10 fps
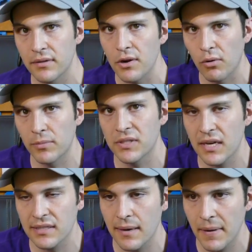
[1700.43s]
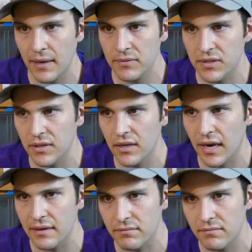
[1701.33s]
The normal size iPad was good.
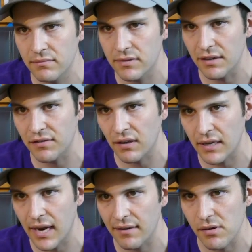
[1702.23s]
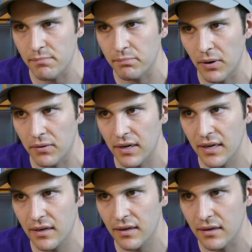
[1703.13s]
I definitely haven't broken
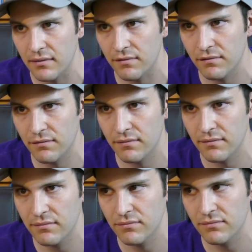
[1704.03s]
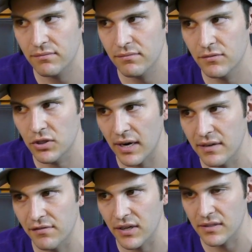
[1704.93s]
it and tried
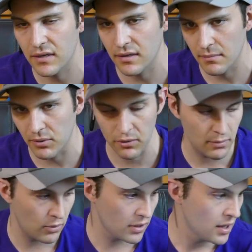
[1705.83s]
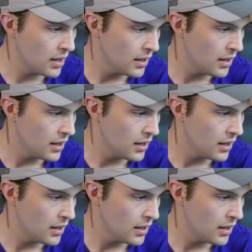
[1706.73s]
to fix it and then broke it more.